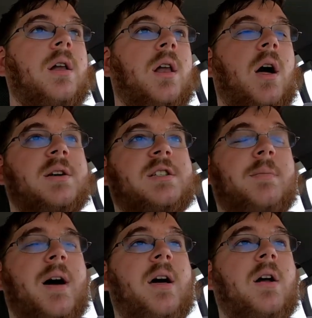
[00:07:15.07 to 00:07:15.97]
lost
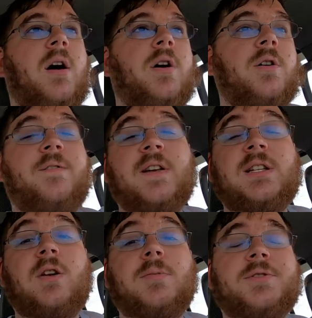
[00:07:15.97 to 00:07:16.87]
about $150
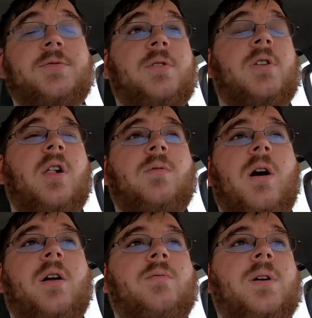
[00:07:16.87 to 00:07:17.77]
to almost $200
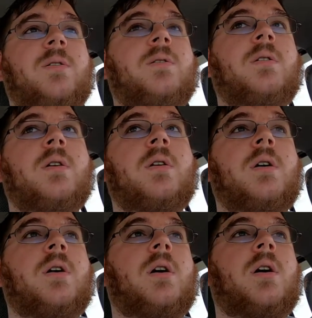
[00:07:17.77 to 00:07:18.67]
rod and reel,
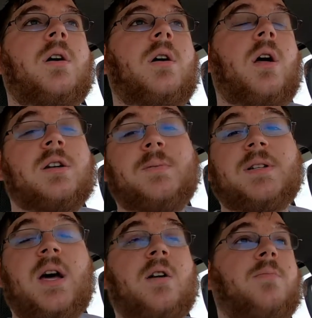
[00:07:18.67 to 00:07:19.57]
lost my
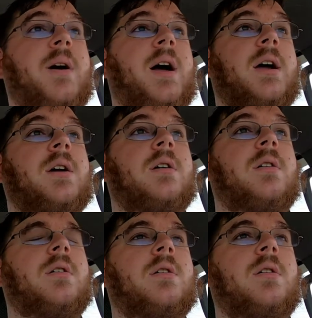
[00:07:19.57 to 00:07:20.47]
tackle bag,
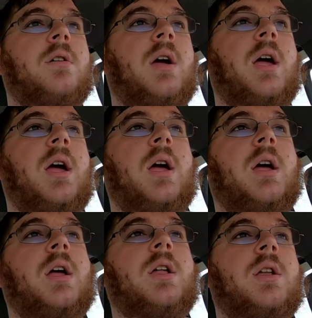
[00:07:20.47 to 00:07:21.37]

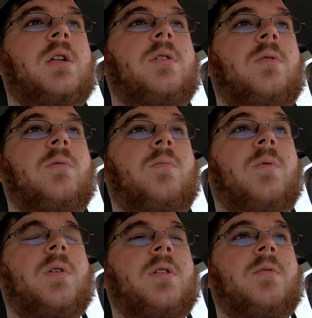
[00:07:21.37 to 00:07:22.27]
and
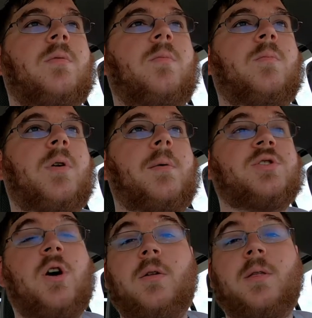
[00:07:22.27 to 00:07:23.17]
with pretty
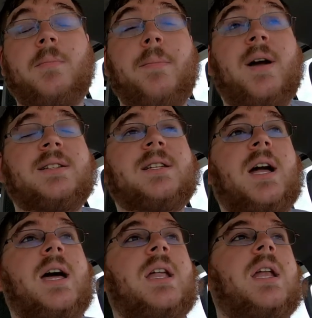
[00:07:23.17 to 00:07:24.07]
much all of my base that
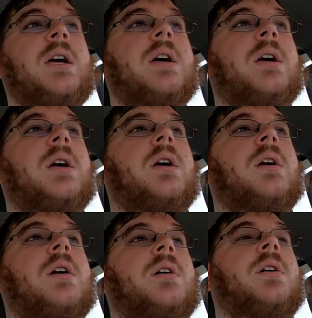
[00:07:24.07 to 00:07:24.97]
I had in it,
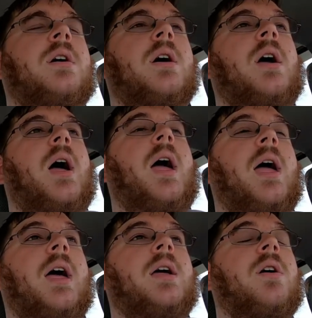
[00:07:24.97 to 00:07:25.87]

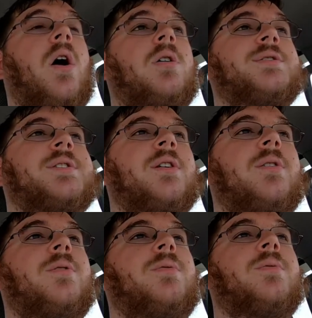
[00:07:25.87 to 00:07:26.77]
and
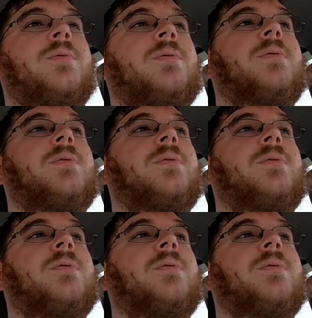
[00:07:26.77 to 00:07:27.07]
also